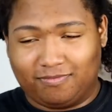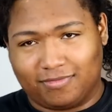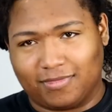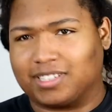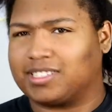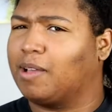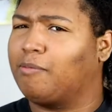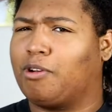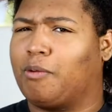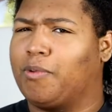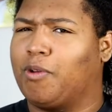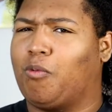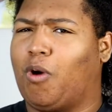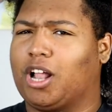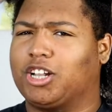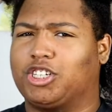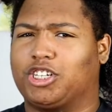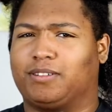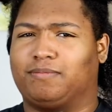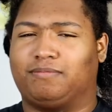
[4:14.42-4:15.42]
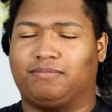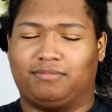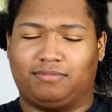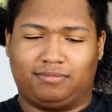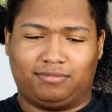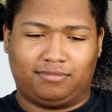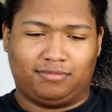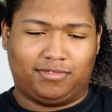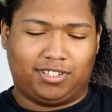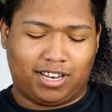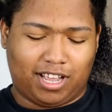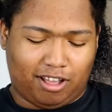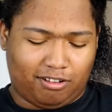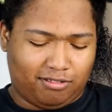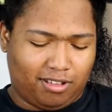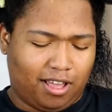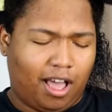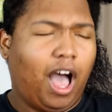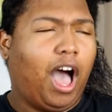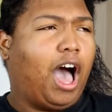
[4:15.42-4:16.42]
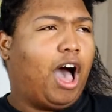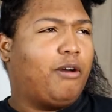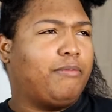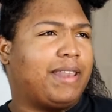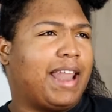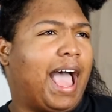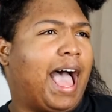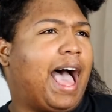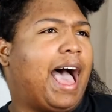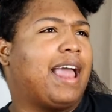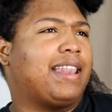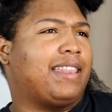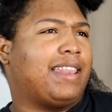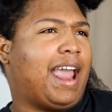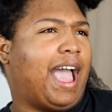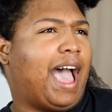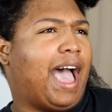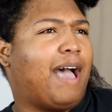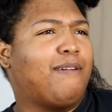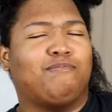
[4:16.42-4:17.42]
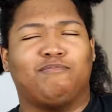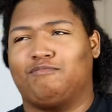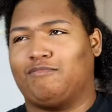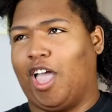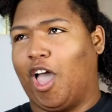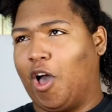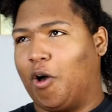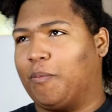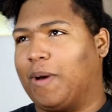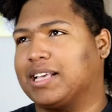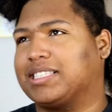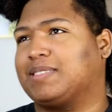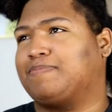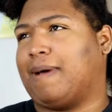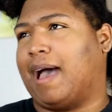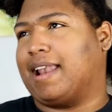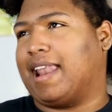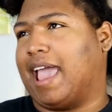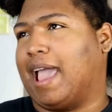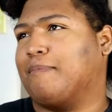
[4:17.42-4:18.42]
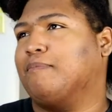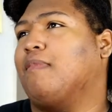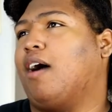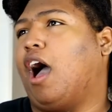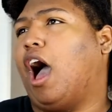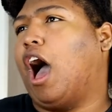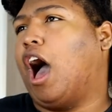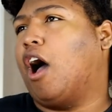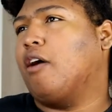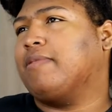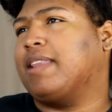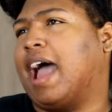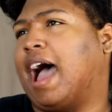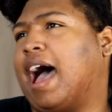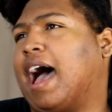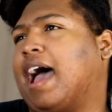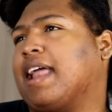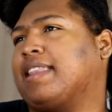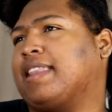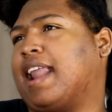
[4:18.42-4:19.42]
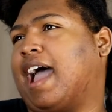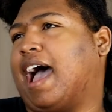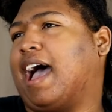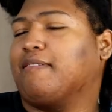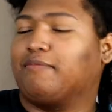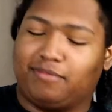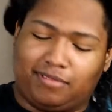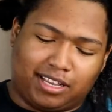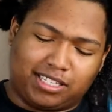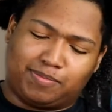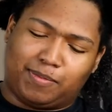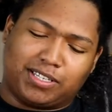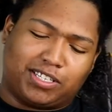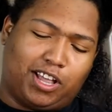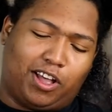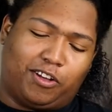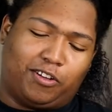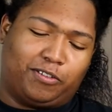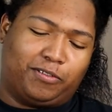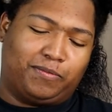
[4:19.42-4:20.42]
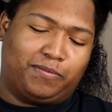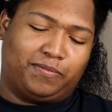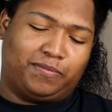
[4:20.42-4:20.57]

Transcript: to be watching, you know. Oh, nah, nah. What's my name? Oh, nah, nah. That's my song.